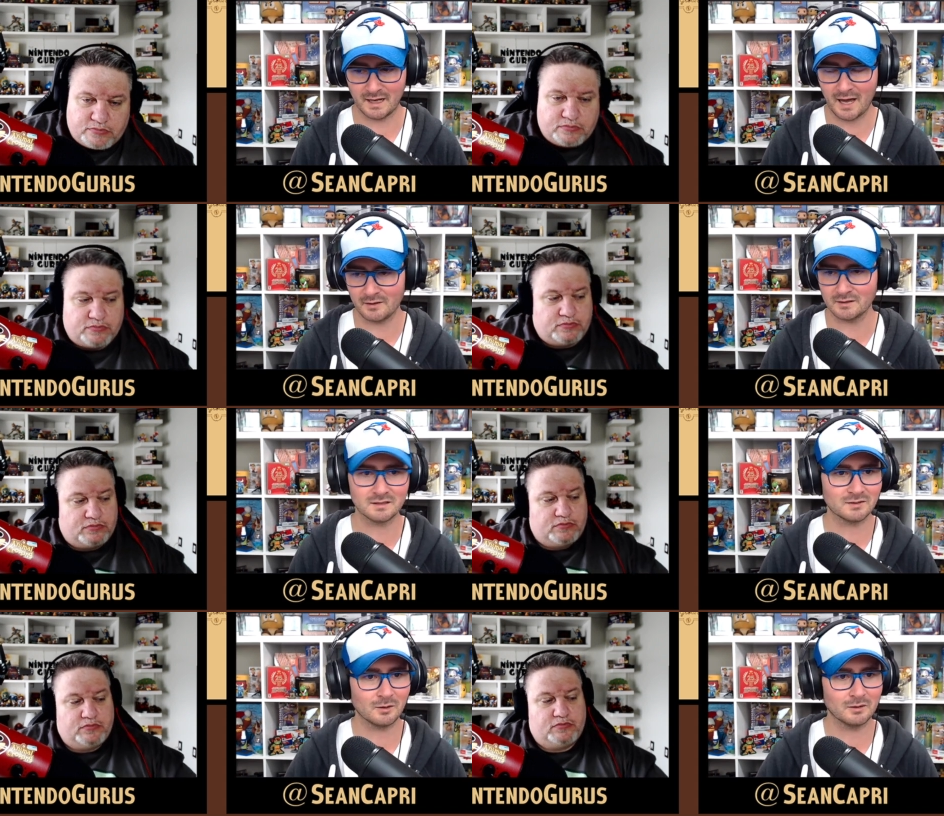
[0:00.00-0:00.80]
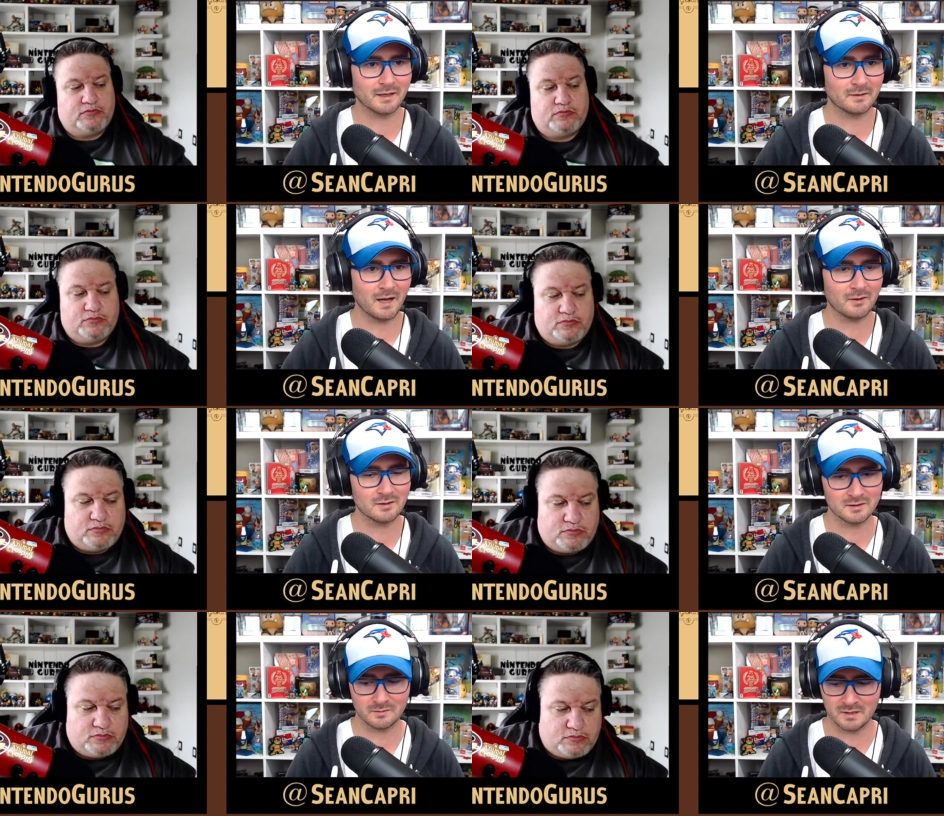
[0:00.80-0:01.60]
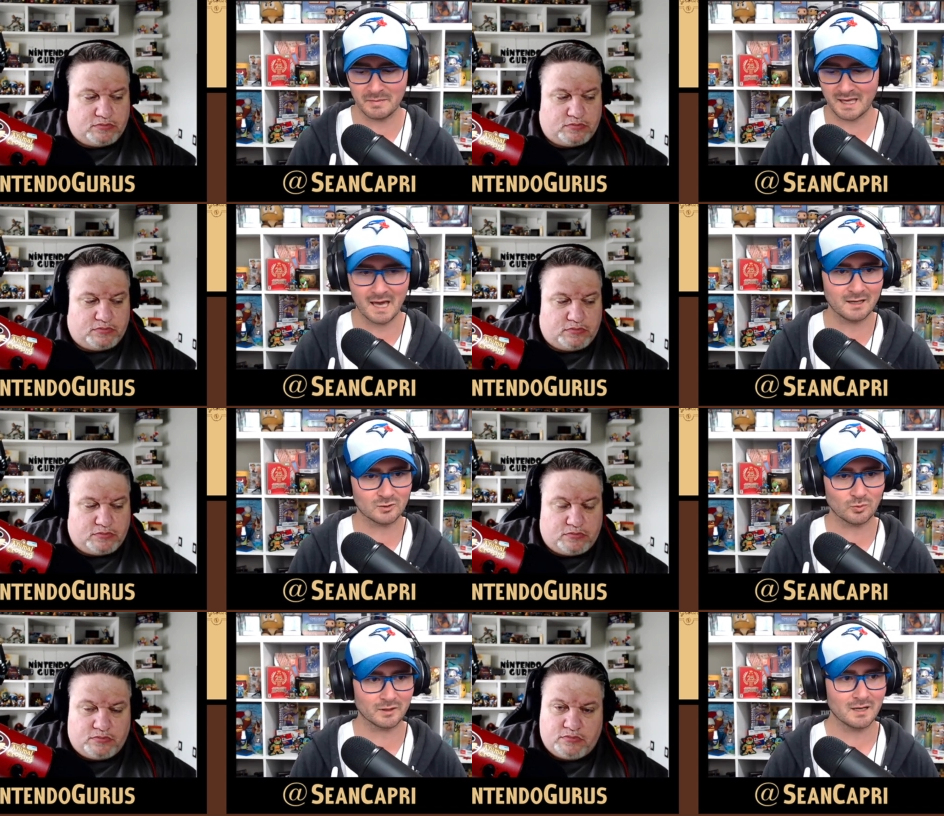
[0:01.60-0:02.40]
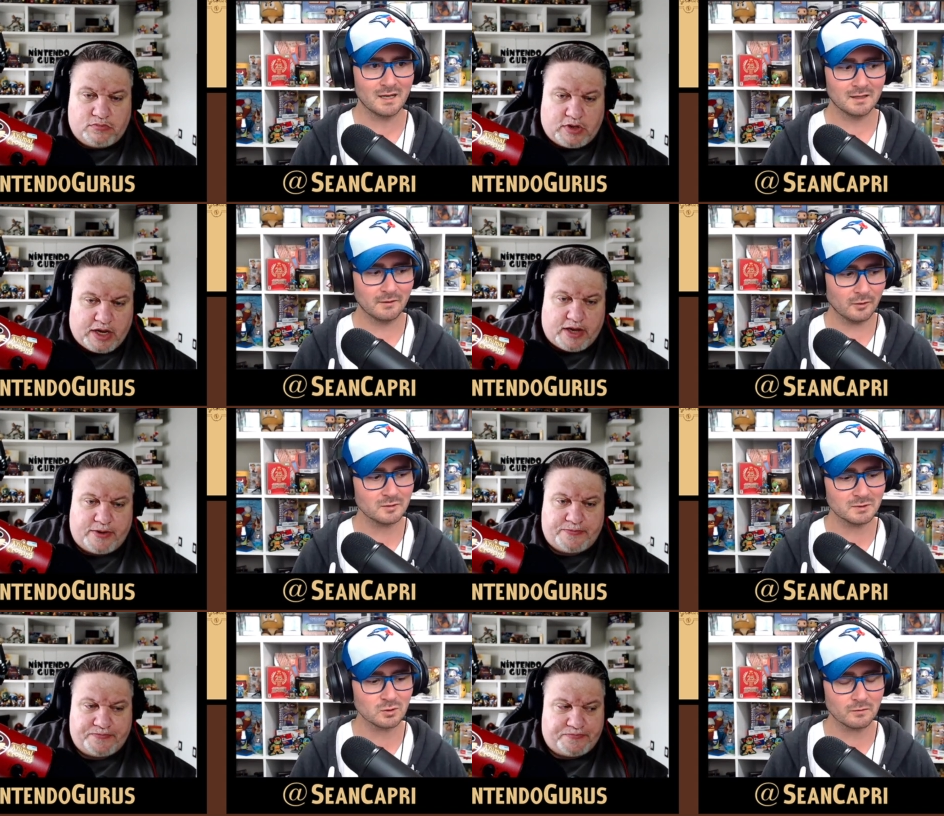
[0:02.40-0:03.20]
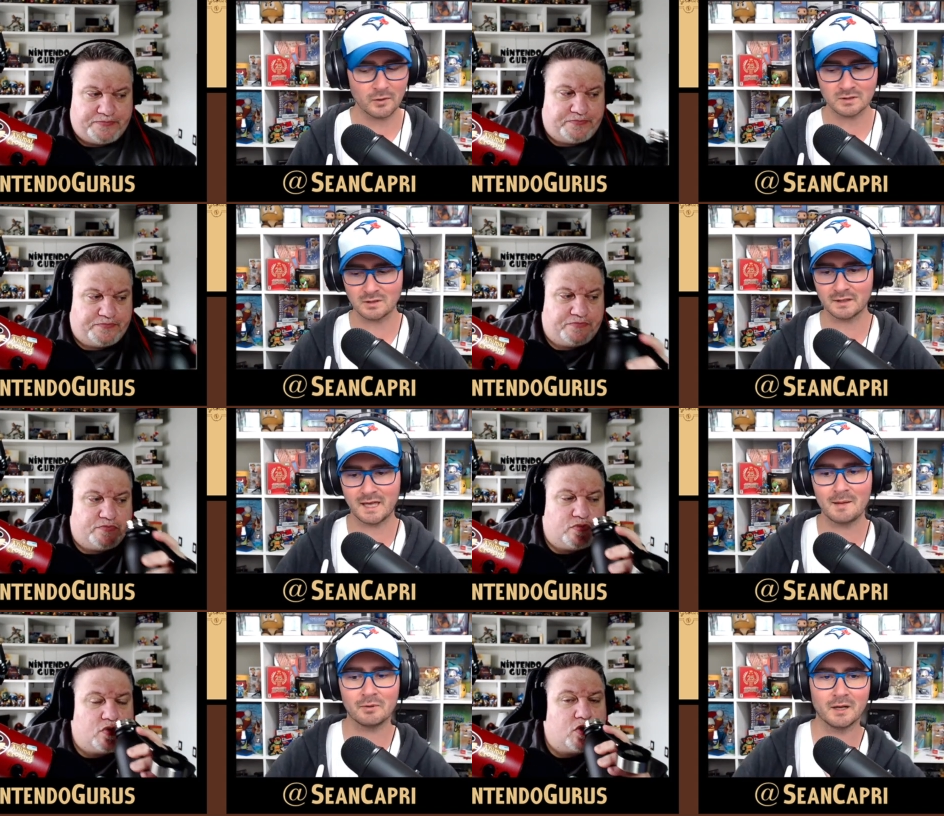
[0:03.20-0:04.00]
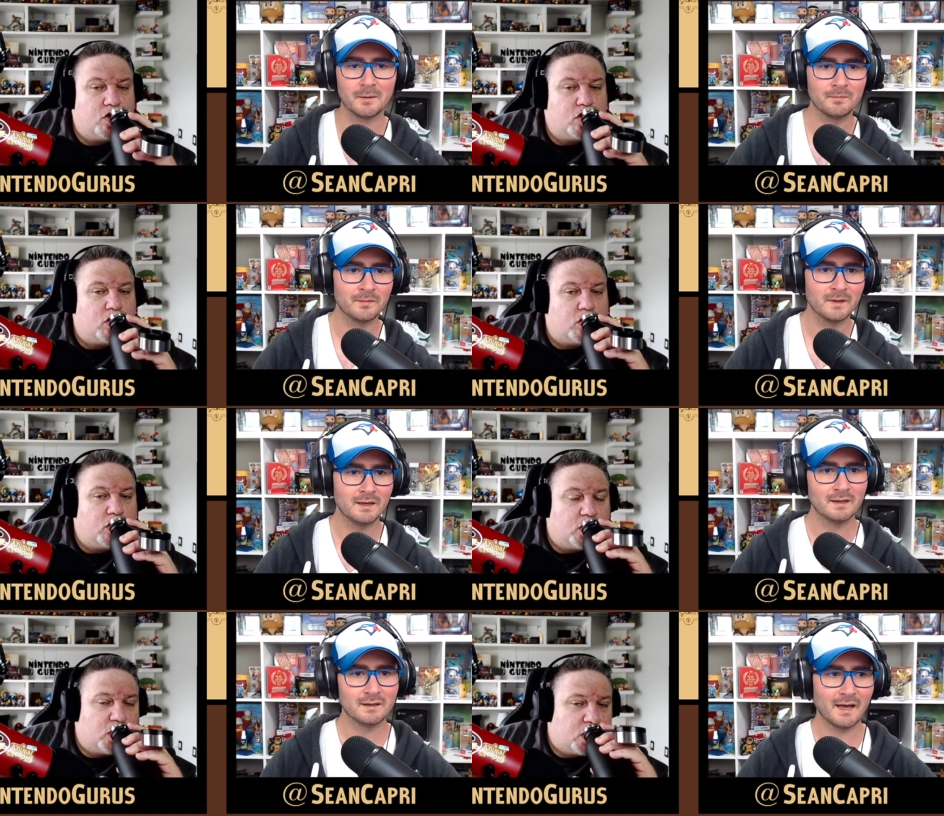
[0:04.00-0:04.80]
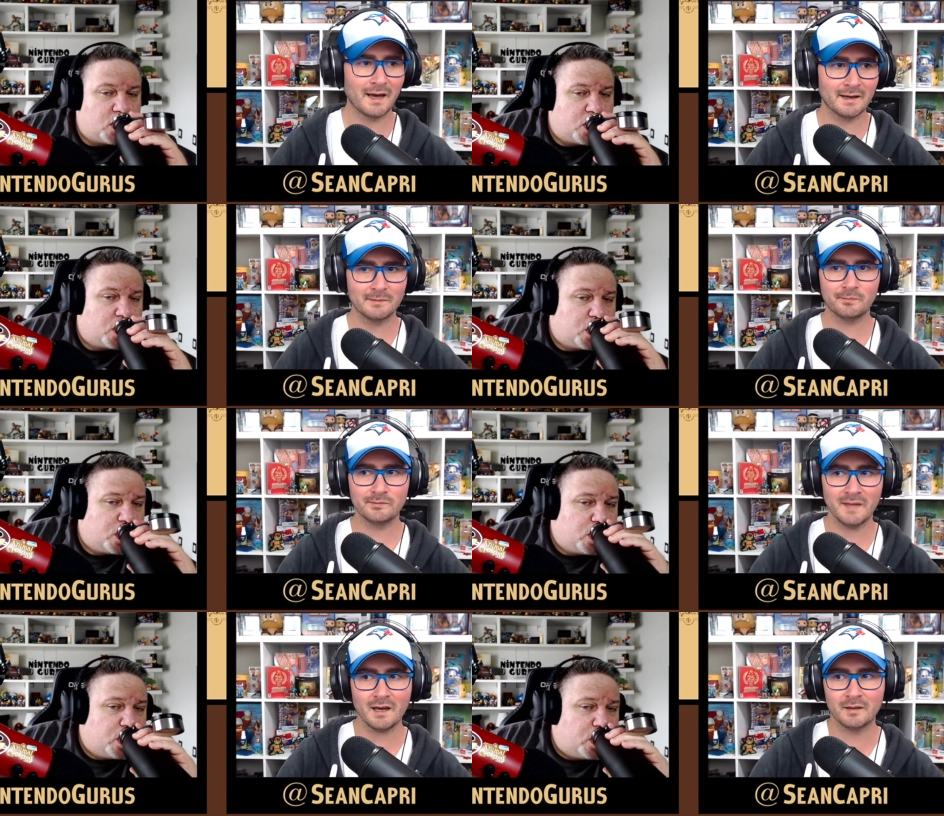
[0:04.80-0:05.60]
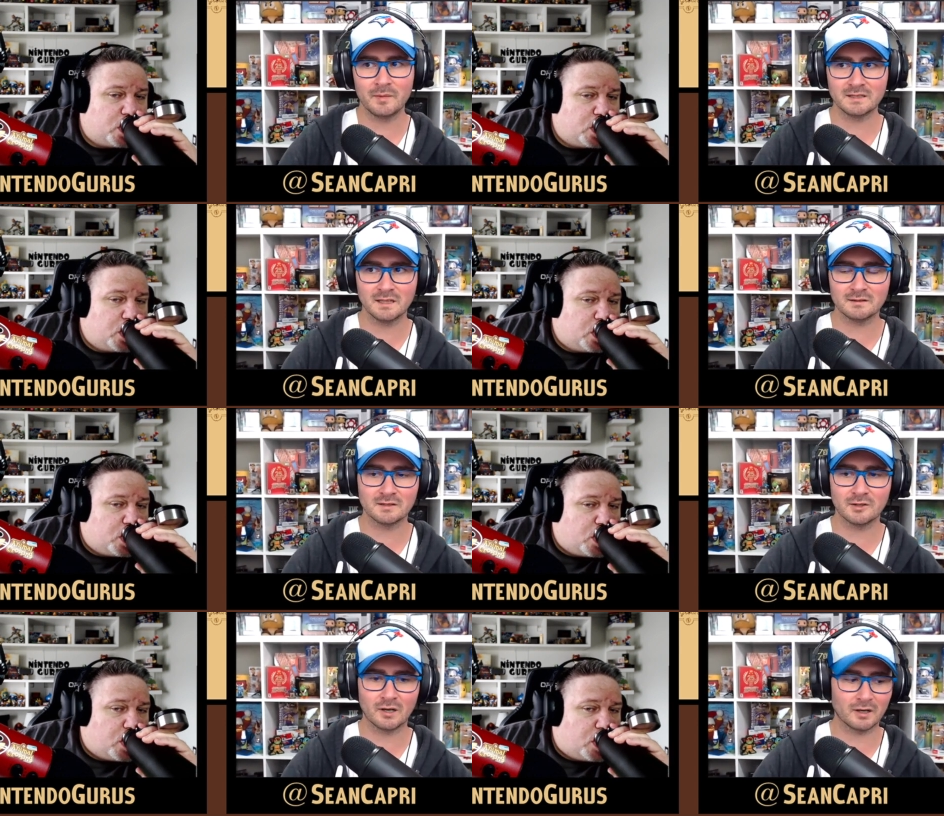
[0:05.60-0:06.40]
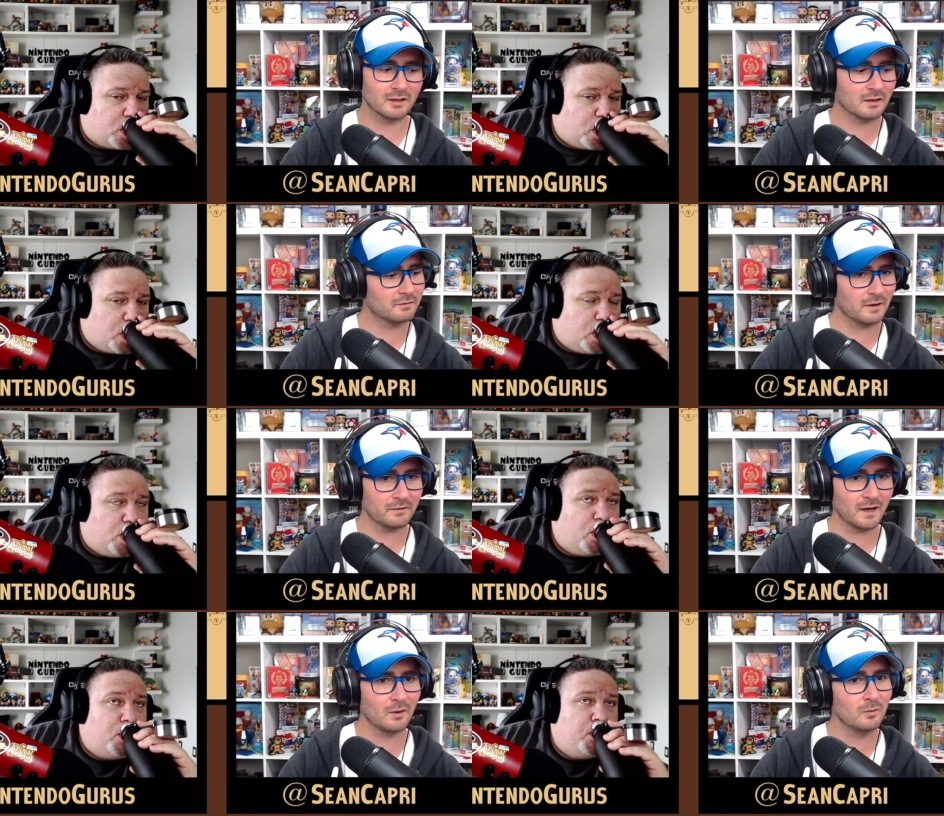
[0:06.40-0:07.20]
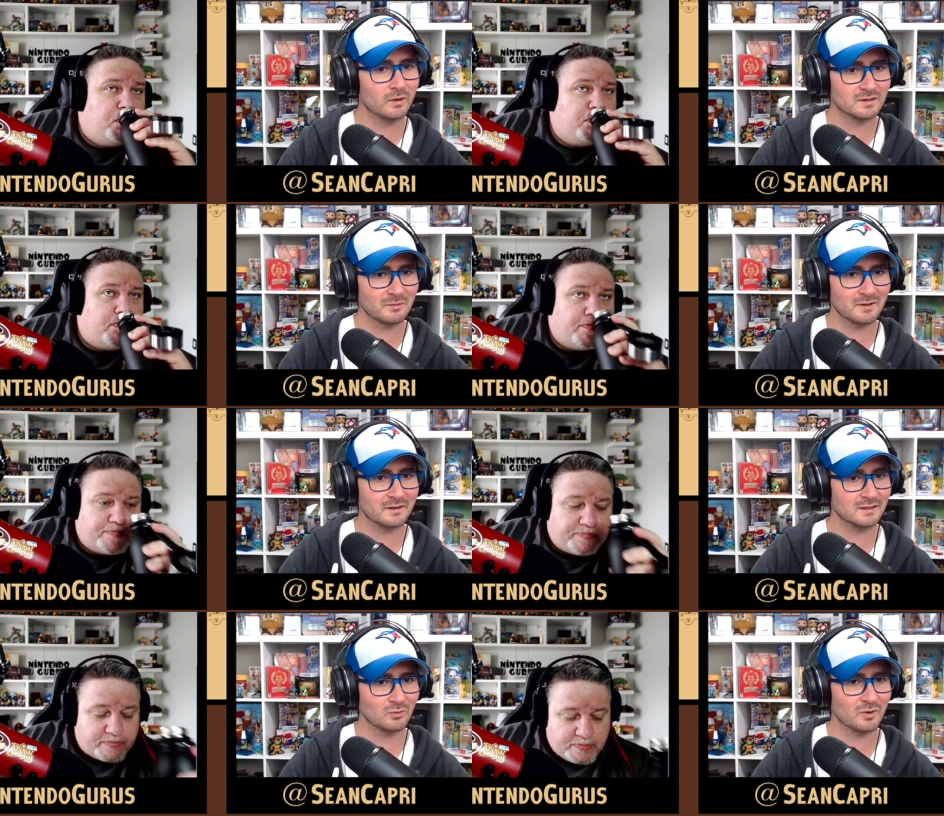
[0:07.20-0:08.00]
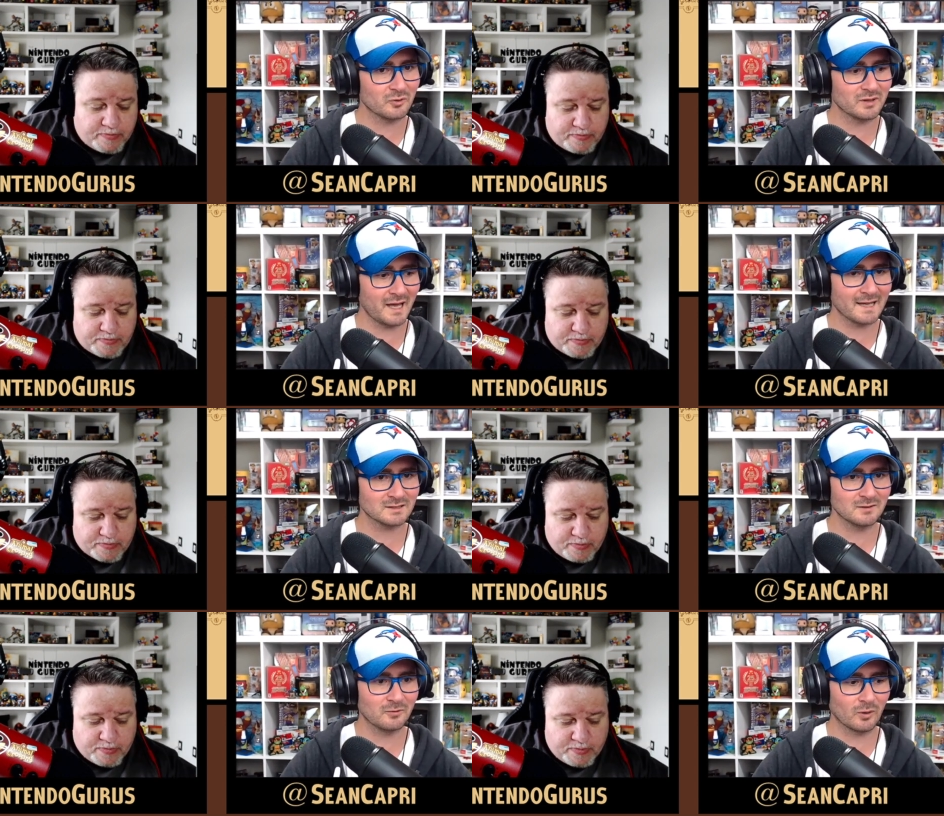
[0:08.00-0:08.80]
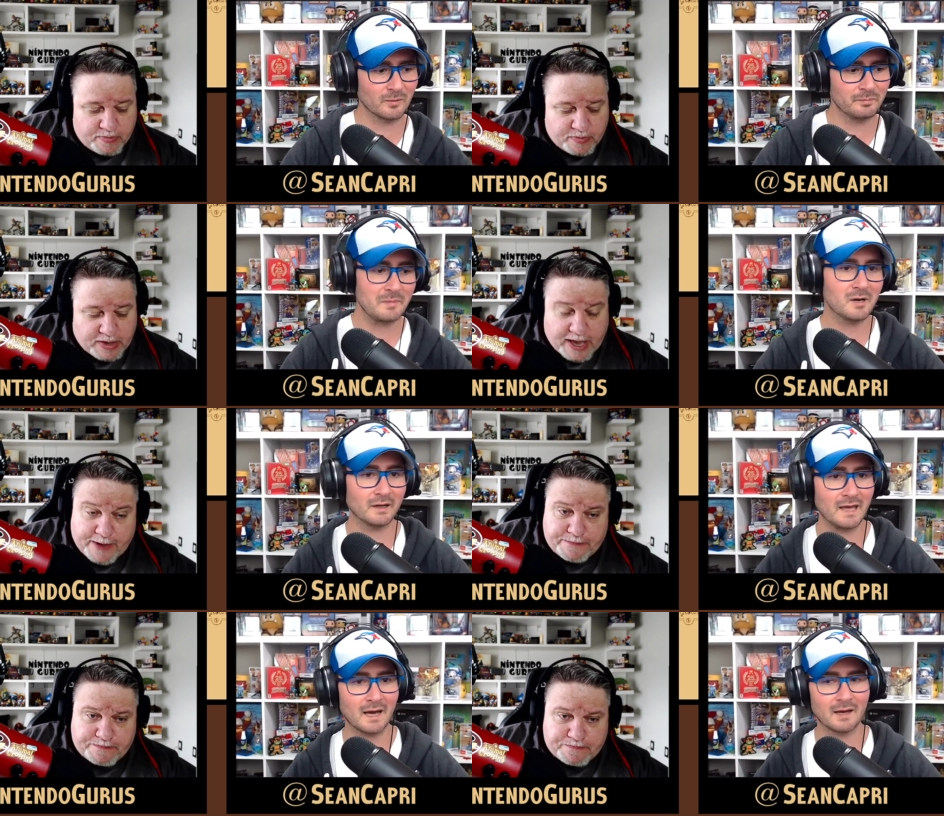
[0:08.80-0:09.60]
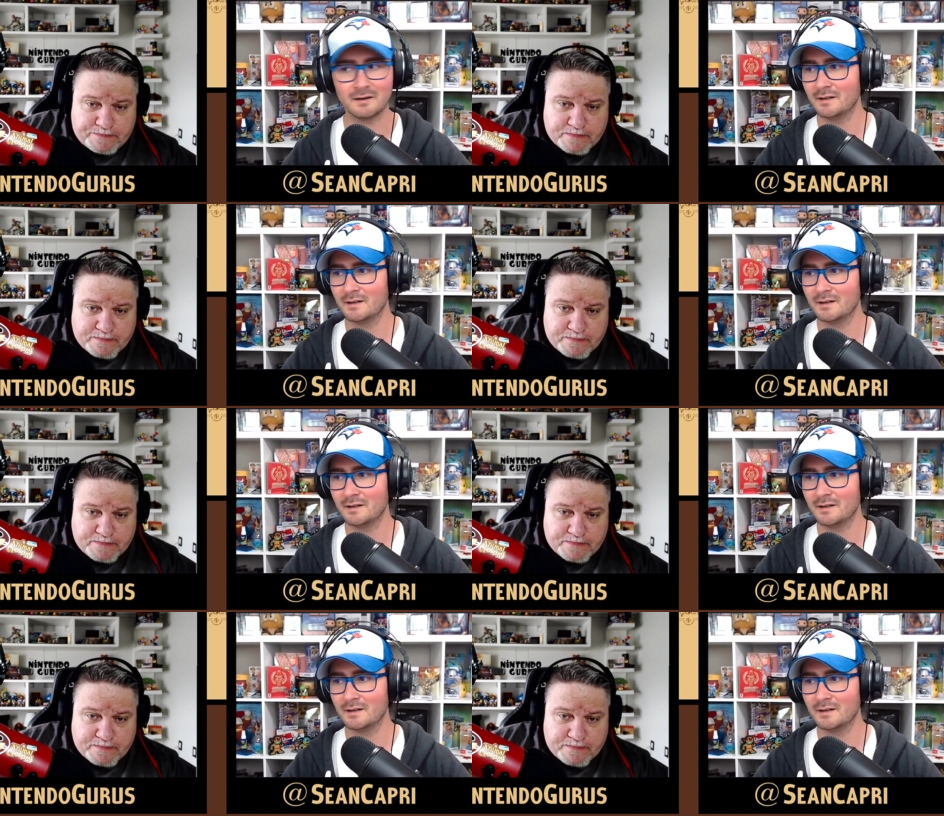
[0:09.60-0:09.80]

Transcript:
Speaker 1: how does this all like how do the, the mechanics work? Yeah. They've always been so focused on the gameplay that yeah, it makes sense that they're not going to like fluff it out with some of the things that we were really asking for. Maybe yeah. not yet,